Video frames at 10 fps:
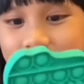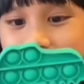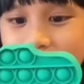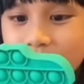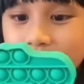
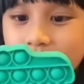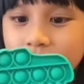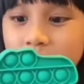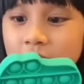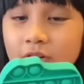There's
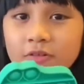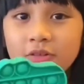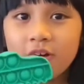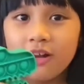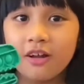also a
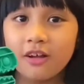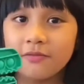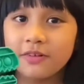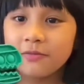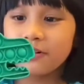lot of
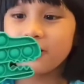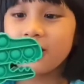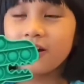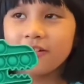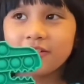different colors.
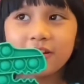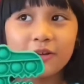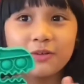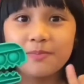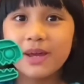There's
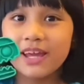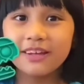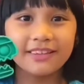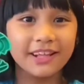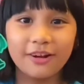pink,
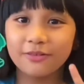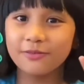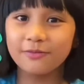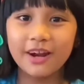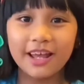there's red,
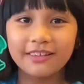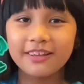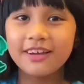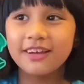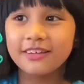
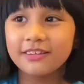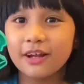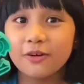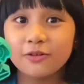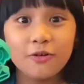there's
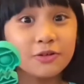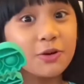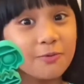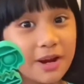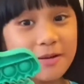also
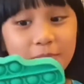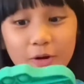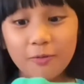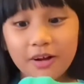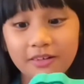rainbow
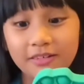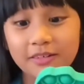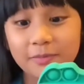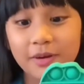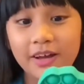ones, but
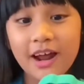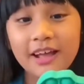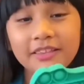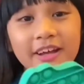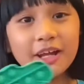I think I
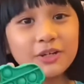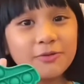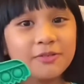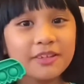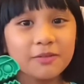choose this
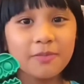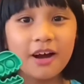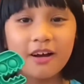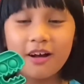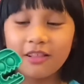
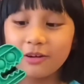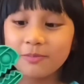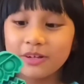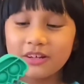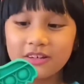color
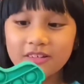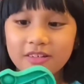because this is so